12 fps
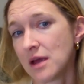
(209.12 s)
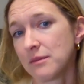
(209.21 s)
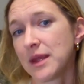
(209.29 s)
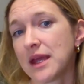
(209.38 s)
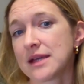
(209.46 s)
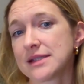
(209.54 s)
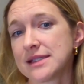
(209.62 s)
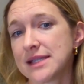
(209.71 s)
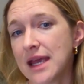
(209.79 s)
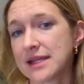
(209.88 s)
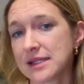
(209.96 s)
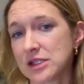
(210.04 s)
because it
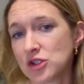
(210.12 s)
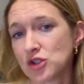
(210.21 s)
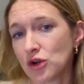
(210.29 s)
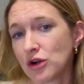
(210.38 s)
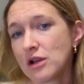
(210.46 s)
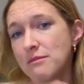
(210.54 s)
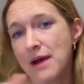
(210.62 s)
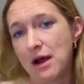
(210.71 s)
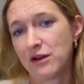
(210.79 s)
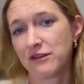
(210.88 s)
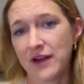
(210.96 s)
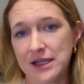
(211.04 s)
takes a certain
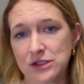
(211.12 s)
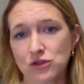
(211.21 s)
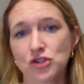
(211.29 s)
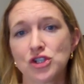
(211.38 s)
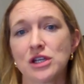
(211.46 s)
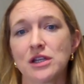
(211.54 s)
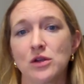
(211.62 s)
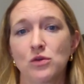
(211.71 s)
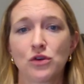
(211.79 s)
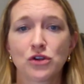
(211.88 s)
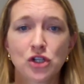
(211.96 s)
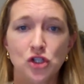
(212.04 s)
amount of estrogen in
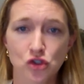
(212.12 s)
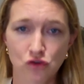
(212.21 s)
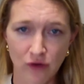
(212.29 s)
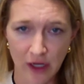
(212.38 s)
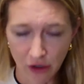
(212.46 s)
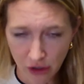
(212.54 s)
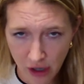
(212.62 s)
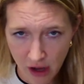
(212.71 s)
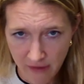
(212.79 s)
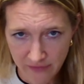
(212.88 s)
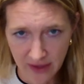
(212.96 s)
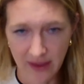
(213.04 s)
order to trigger
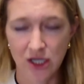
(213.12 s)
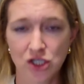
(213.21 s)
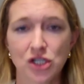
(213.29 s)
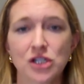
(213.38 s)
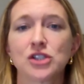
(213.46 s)
ovulation.